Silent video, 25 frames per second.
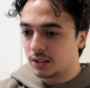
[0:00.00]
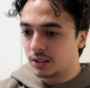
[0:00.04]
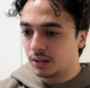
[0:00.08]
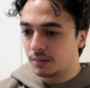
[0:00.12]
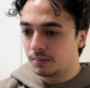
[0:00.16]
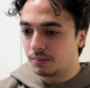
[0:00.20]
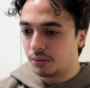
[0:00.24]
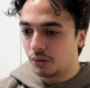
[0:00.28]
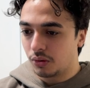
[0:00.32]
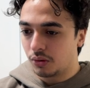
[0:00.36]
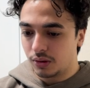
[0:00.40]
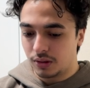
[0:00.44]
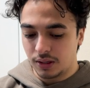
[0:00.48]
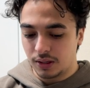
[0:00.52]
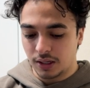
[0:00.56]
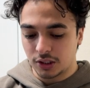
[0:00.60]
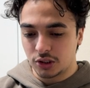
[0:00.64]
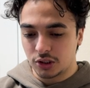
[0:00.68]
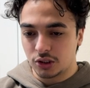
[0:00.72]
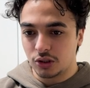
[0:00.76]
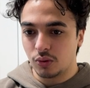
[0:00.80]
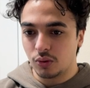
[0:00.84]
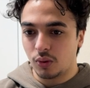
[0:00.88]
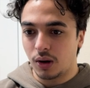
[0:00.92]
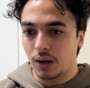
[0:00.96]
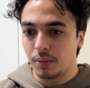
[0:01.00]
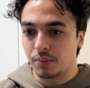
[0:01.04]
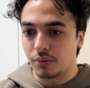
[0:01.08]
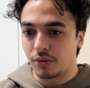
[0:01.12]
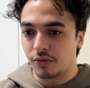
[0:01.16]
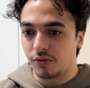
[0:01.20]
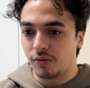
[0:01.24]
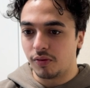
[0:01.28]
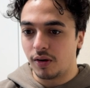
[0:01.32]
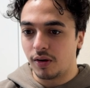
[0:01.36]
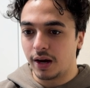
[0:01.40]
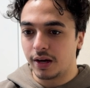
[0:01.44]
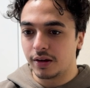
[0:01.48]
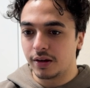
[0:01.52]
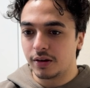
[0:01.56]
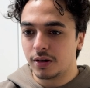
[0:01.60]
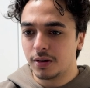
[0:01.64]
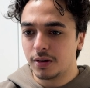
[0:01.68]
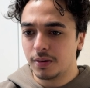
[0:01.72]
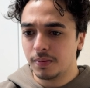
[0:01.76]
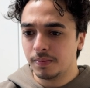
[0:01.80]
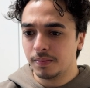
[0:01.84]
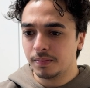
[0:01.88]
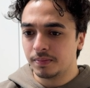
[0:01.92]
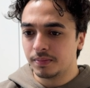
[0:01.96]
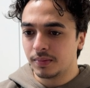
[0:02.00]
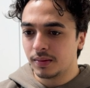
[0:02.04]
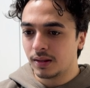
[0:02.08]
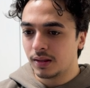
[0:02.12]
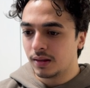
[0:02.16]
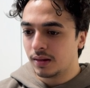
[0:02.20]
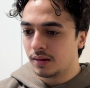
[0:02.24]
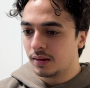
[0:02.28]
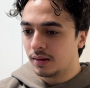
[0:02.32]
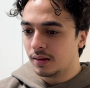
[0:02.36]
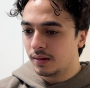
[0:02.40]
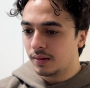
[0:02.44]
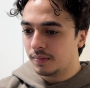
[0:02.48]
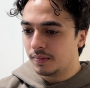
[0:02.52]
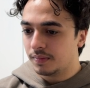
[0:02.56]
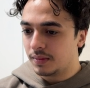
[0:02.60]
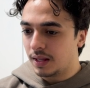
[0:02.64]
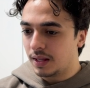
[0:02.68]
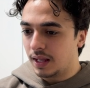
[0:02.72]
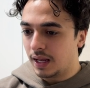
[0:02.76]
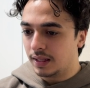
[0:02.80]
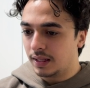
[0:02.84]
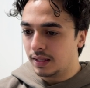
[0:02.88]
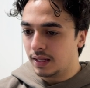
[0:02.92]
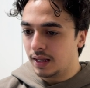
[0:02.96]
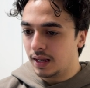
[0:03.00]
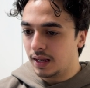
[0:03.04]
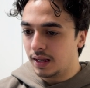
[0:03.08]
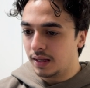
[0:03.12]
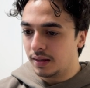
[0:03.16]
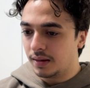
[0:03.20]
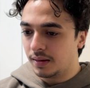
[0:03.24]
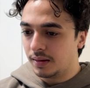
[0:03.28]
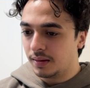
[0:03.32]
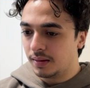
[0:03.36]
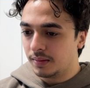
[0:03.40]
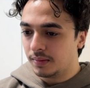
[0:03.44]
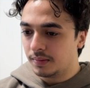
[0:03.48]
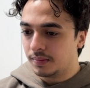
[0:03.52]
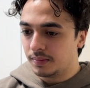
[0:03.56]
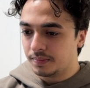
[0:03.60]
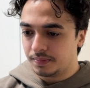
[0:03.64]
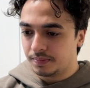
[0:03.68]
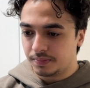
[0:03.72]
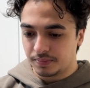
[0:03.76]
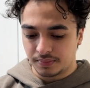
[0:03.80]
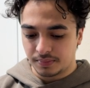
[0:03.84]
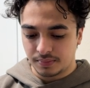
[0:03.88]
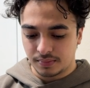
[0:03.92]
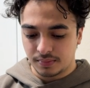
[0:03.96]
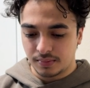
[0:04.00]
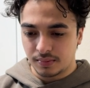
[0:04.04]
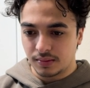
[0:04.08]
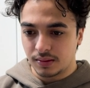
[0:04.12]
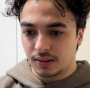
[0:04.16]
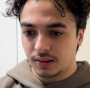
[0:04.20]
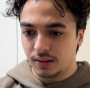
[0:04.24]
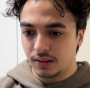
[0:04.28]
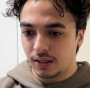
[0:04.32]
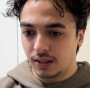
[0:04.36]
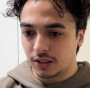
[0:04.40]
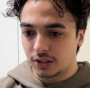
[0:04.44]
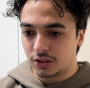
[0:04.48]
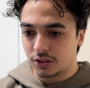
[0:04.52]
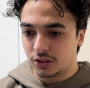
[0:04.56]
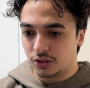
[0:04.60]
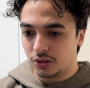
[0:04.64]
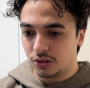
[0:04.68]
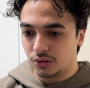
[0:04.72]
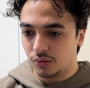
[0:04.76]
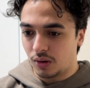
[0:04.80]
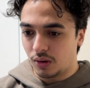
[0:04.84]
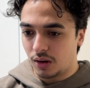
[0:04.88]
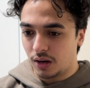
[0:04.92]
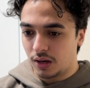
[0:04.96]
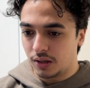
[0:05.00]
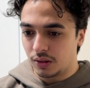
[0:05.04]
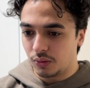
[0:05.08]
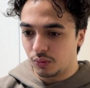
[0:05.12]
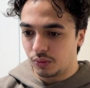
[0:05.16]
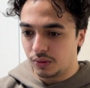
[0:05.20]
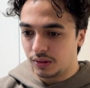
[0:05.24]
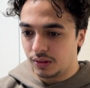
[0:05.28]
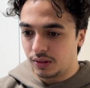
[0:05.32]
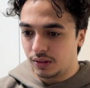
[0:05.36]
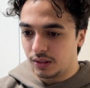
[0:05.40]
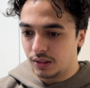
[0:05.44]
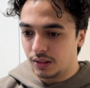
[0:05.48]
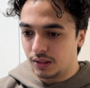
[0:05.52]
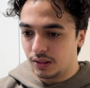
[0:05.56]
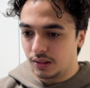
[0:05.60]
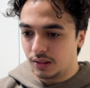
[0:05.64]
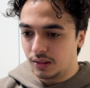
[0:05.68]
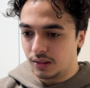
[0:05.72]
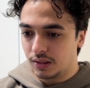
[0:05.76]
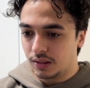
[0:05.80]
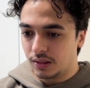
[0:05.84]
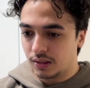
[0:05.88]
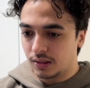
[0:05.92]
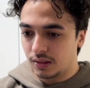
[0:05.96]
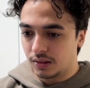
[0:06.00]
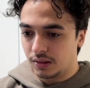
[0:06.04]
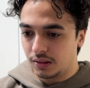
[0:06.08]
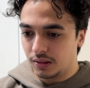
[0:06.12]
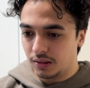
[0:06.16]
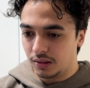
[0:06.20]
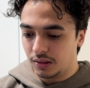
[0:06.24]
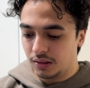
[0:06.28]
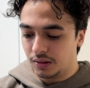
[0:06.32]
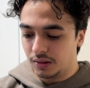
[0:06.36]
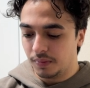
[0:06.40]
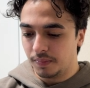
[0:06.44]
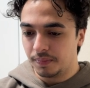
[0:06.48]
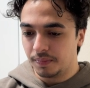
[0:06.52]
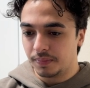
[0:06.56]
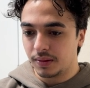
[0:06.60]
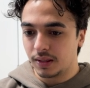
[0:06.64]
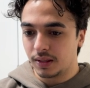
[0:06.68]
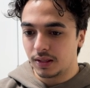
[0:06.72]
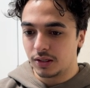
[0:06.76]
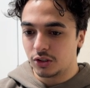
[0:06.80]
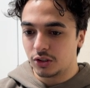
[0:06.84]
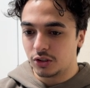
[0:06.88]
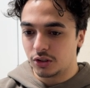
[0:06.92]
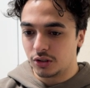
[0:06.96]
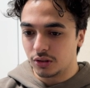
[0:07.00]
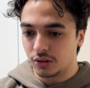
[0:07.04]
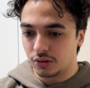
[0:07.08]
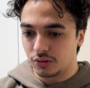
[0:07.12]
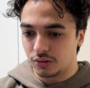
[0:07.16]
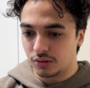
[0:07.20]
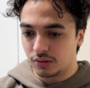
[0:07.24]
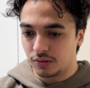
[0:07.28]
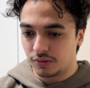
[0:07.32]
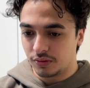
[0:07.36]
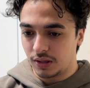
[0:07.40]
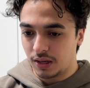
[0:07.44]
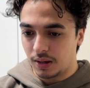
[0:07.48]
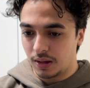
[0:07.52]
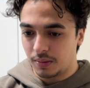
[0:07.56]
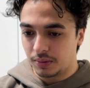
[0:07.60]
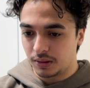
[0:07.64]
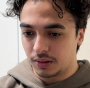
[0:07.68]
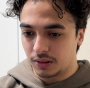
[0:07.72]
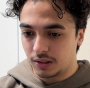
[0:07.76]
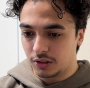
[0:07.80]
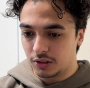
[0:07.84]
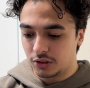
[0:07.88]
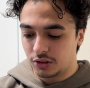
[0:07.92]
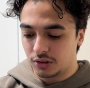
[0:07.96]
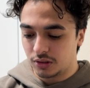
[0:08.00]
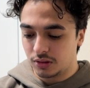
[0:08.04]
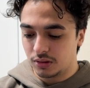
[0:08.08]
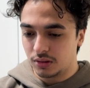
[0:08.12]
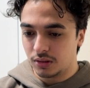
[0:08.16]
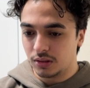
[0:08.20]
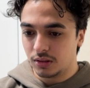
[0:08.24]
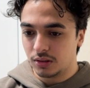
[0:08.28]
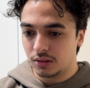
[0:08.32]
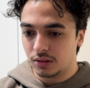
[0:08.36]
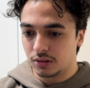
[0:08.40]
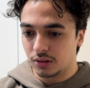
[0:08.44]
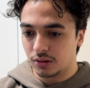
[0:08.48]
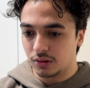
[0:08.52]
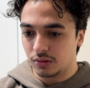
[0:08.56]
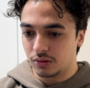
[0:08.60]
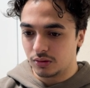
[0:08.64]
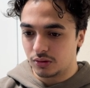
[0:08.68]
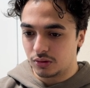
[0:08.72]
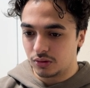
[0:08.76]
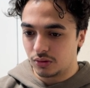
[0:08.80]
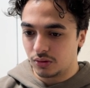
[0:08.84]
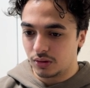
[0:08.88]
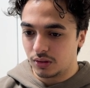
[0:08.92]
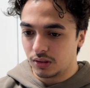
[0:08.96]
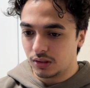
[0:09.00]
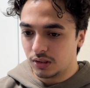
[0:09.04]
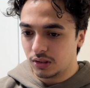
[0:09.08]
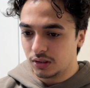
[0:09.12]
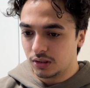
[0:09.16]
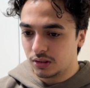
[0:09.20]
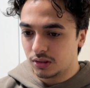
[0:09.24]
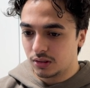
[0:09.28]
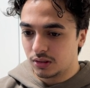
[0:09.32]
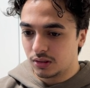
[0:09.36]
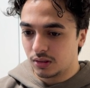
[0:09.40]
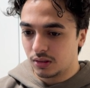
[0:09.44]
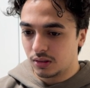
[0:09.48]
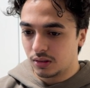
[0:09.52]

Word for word: import next U I provider and then next U I within the children of the application. So let's do this.